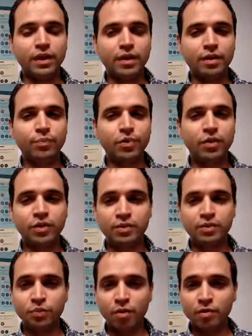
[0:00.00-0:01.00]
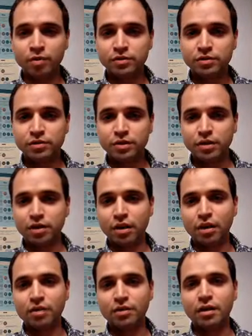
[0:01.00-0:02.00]
the permanent problems,
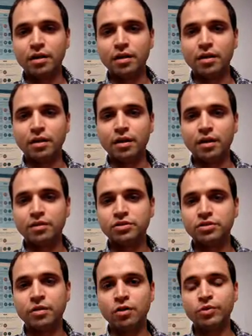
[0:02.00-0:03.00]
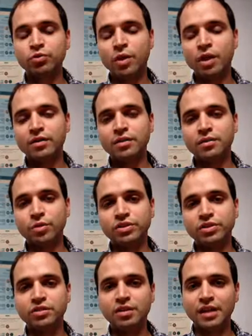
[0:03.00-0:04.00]
there's an obvious one,
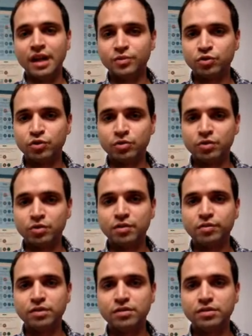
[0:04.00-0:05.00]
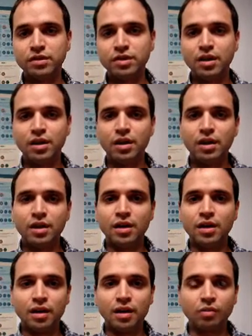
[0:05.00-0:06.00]
which is the time zone difference,
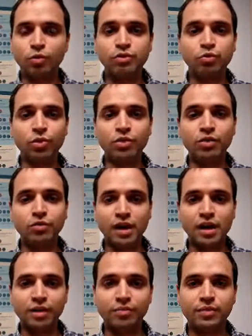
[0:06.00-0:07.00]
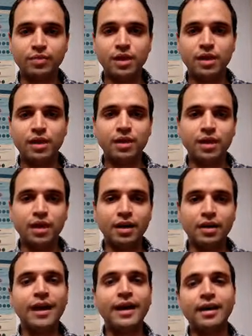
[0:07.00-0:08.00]
which we don't have,
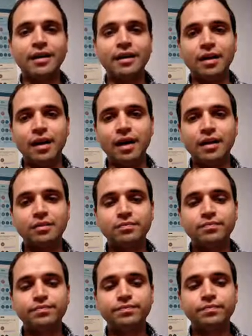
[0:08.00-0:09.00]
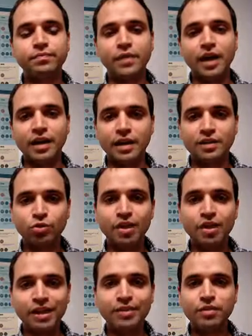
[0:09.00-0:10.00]
and I
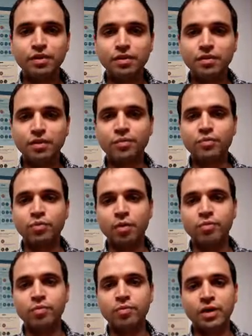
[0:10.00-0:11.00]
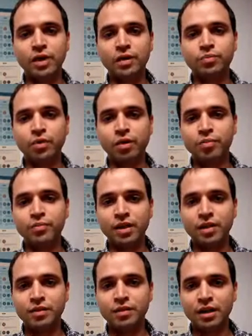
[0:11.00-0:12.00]
actually lived that
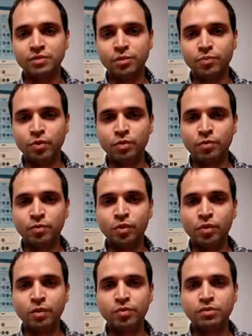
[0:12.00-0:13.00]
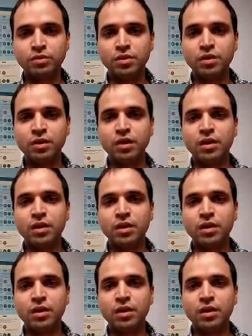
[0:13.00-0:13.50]
time zone problem when I was there.